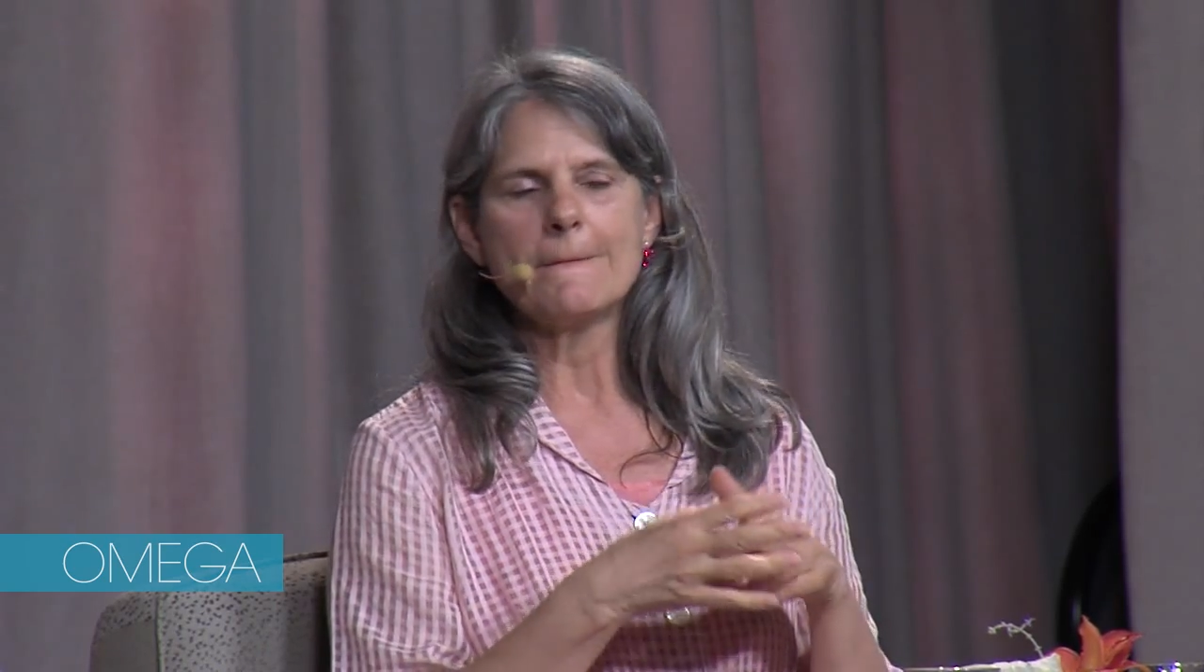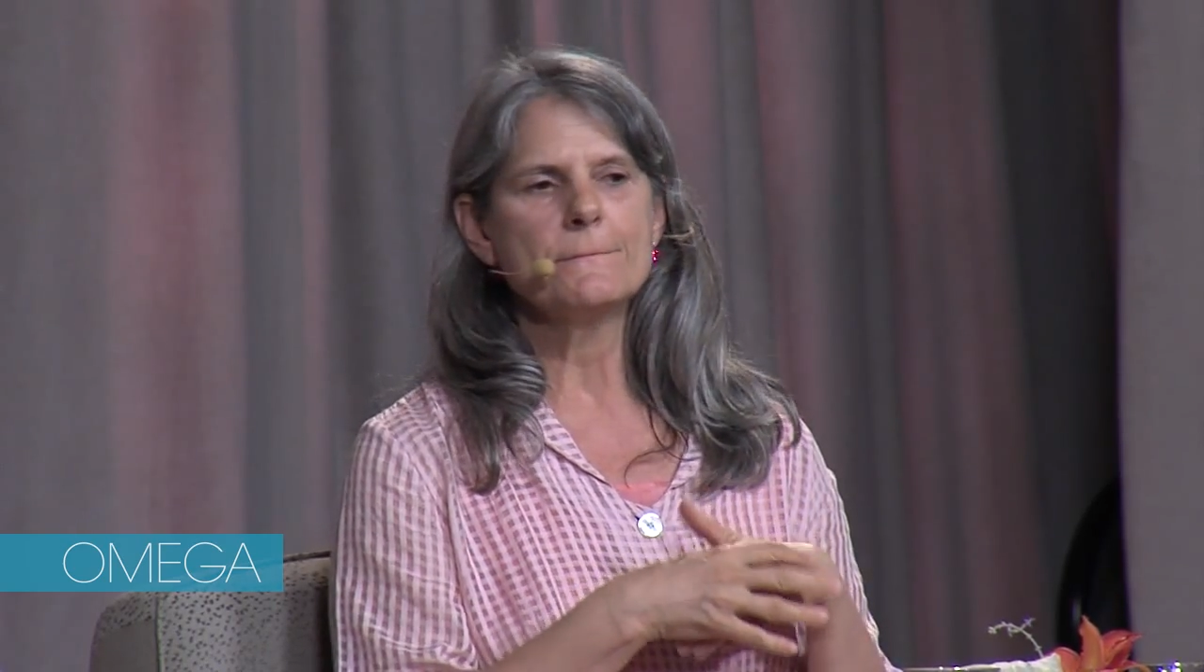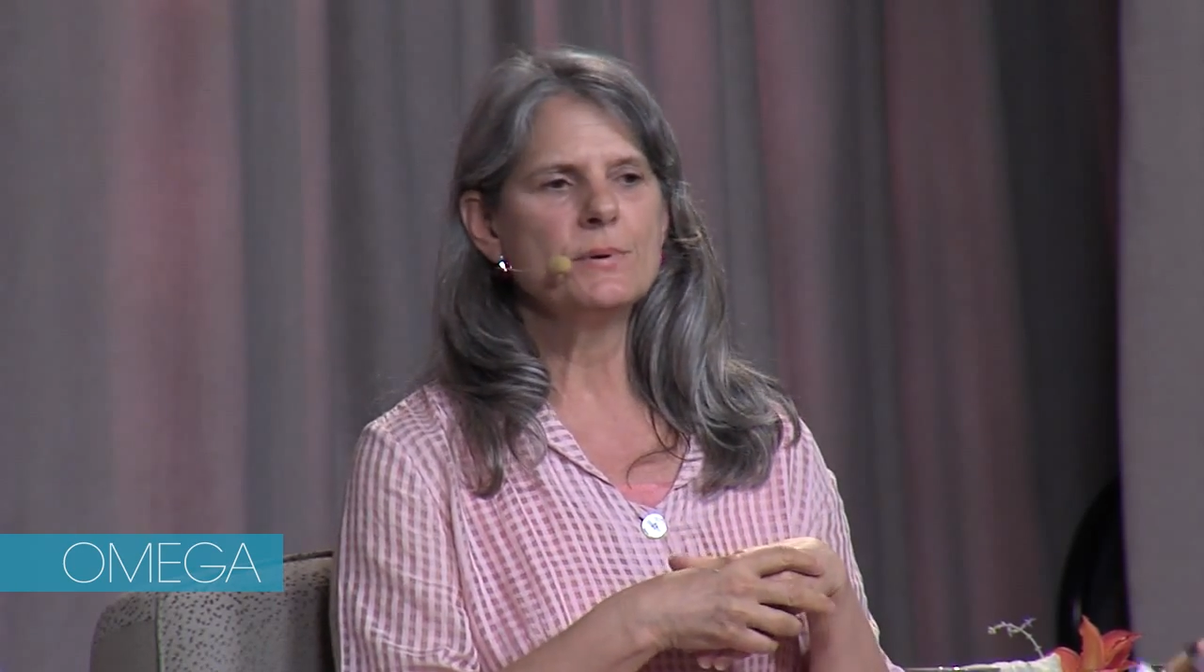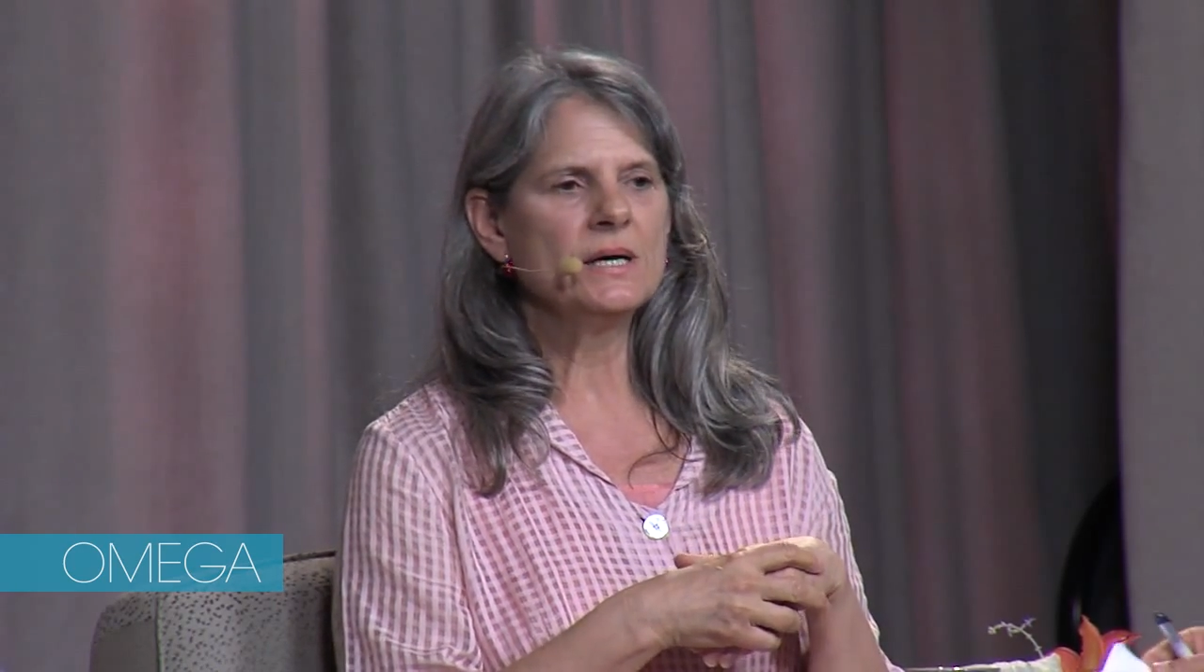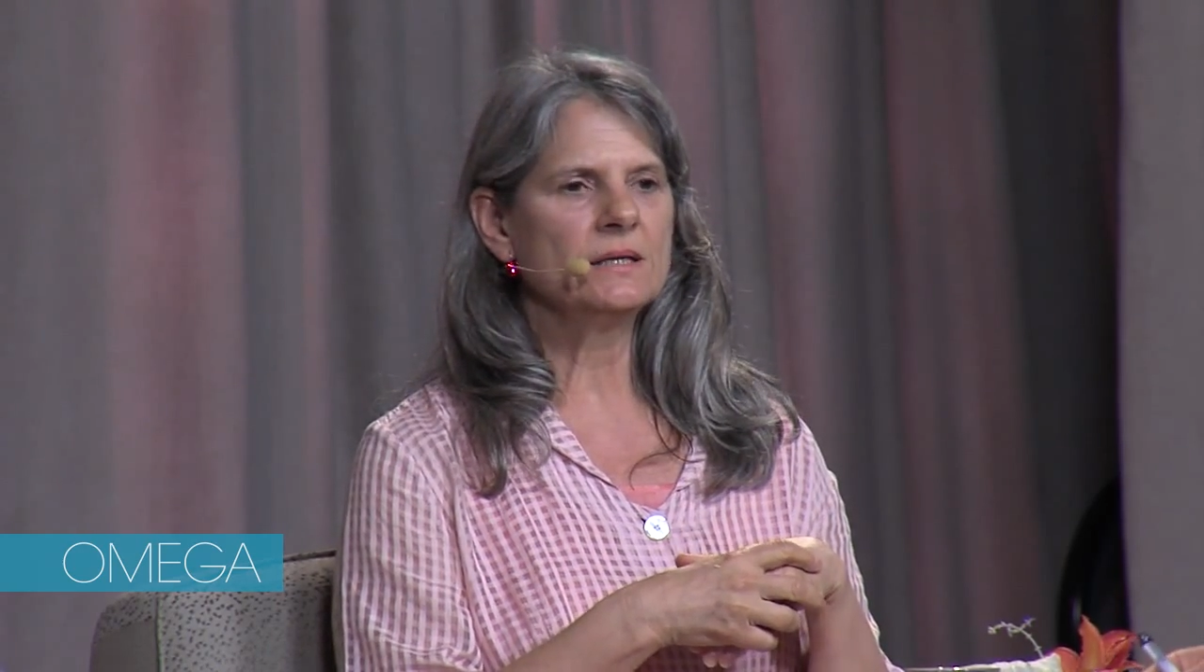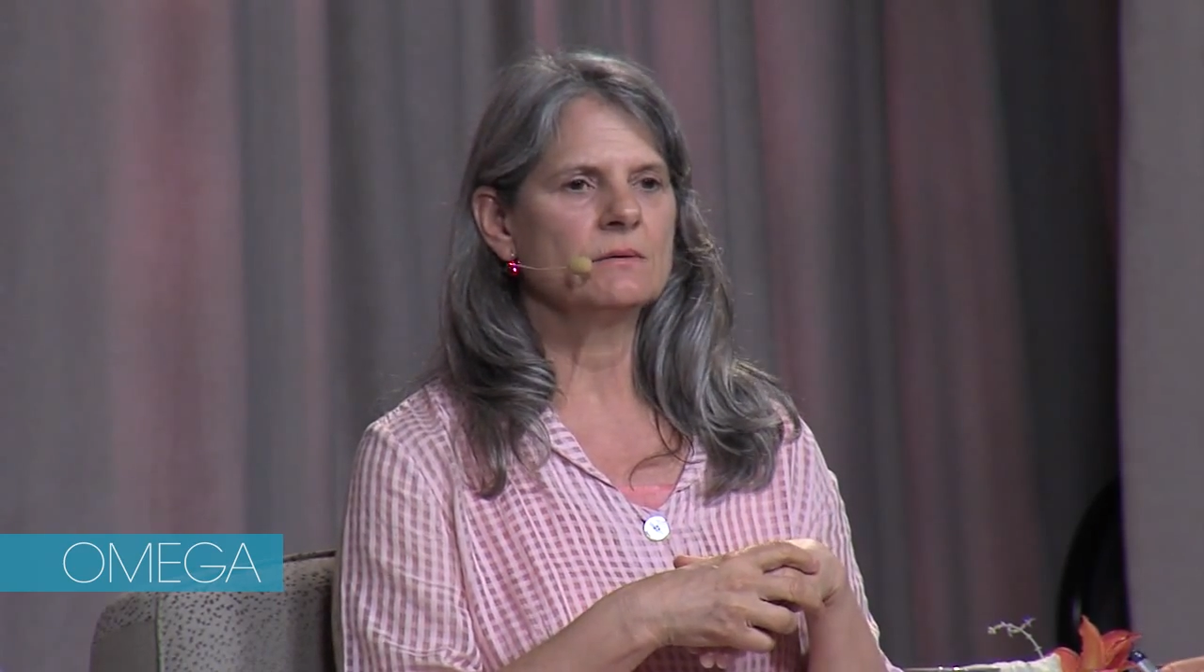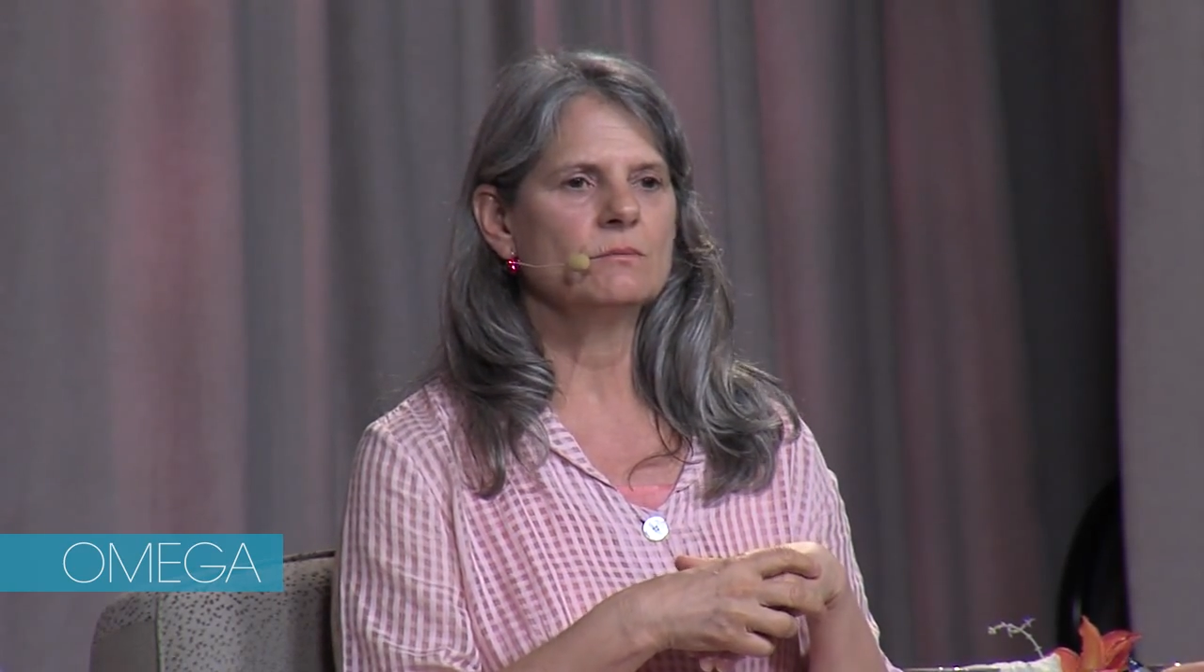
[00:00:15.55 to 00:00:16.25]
but